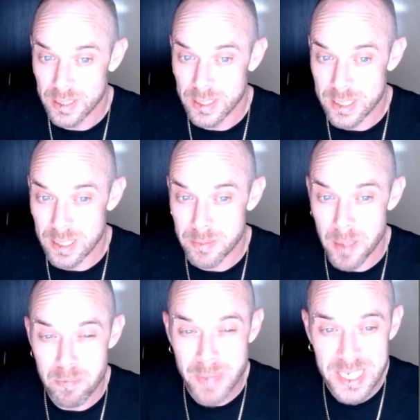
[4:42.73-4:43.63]
It's going to be a
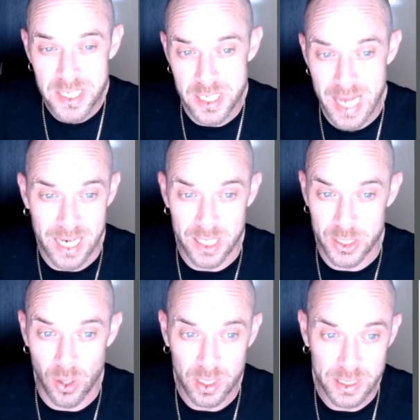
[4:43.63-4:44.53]
Beast Snagga dock.